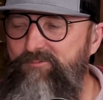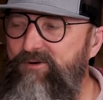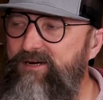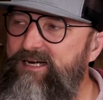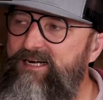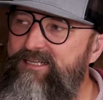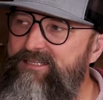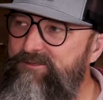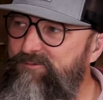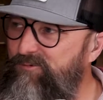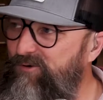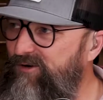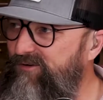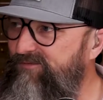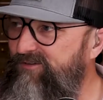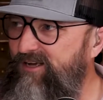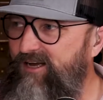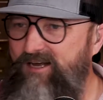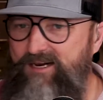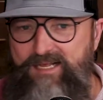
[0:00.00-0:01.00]
reading the Word
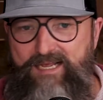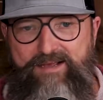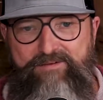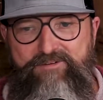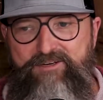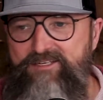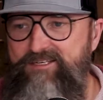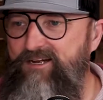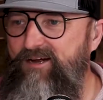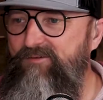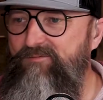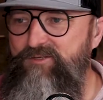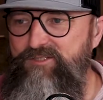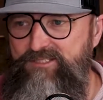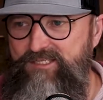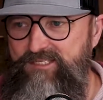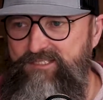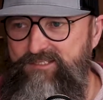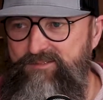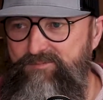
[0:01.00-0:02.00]
of God, having a
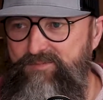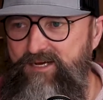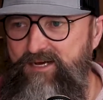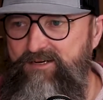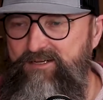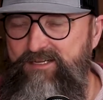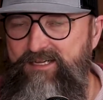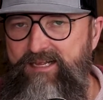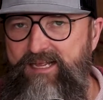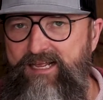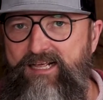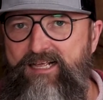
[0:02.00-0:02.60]
conversation about it.